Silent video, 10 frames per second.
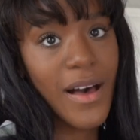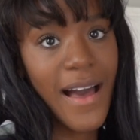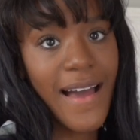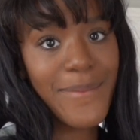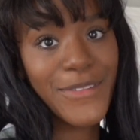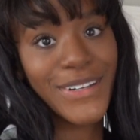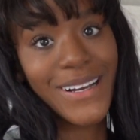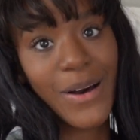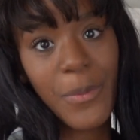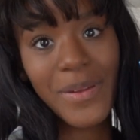I'm
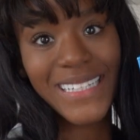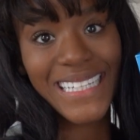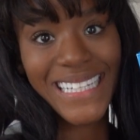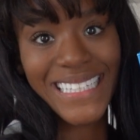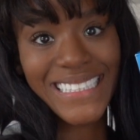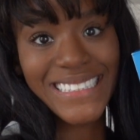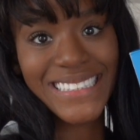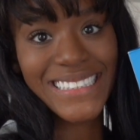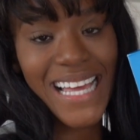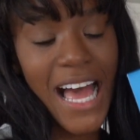gonna open
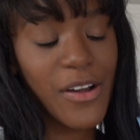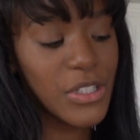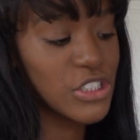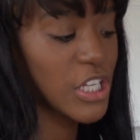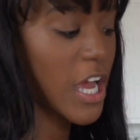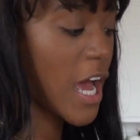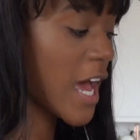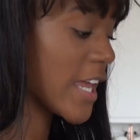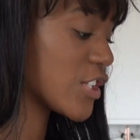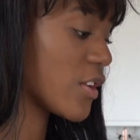these, which
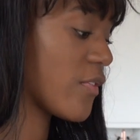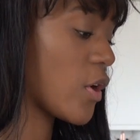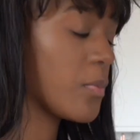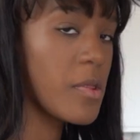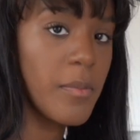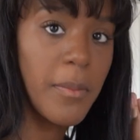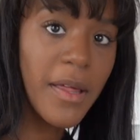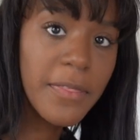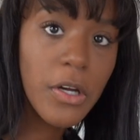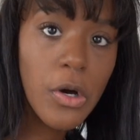I should have opened them a
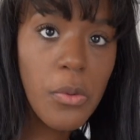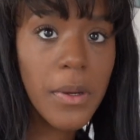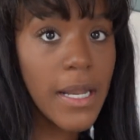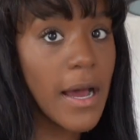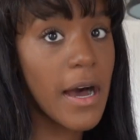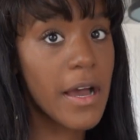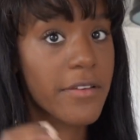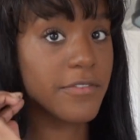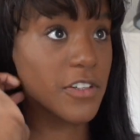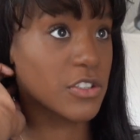month ago when I
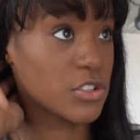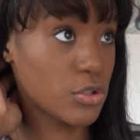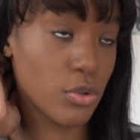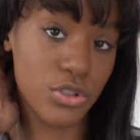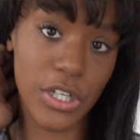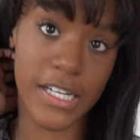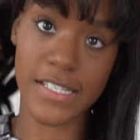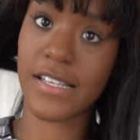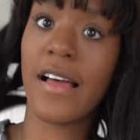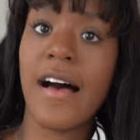first told you
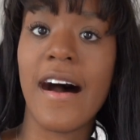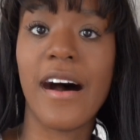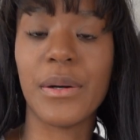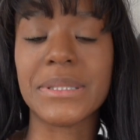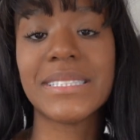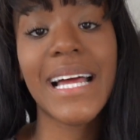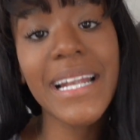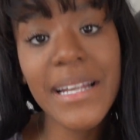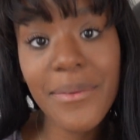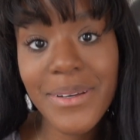guys how
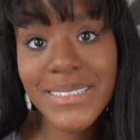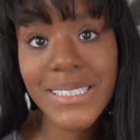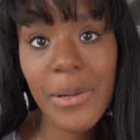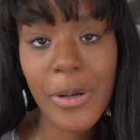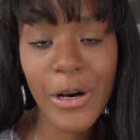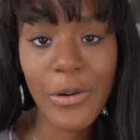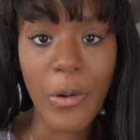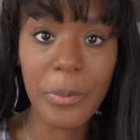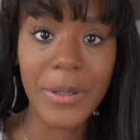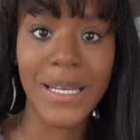excited I was about
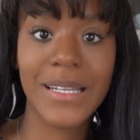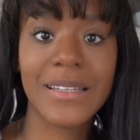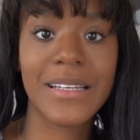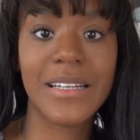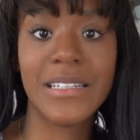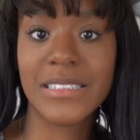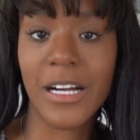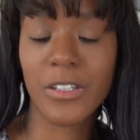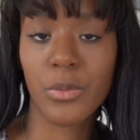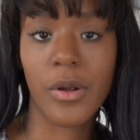opening the
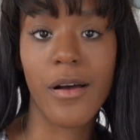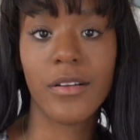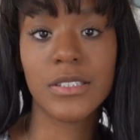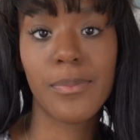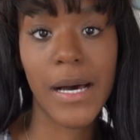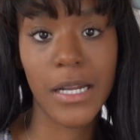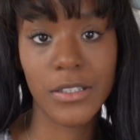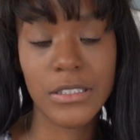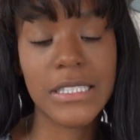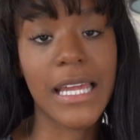Dr. Brown's
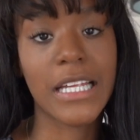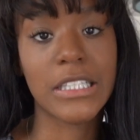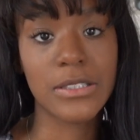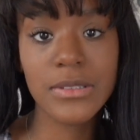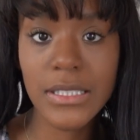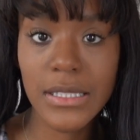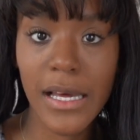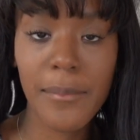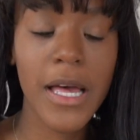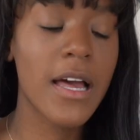bottles and using
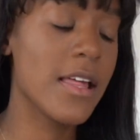them.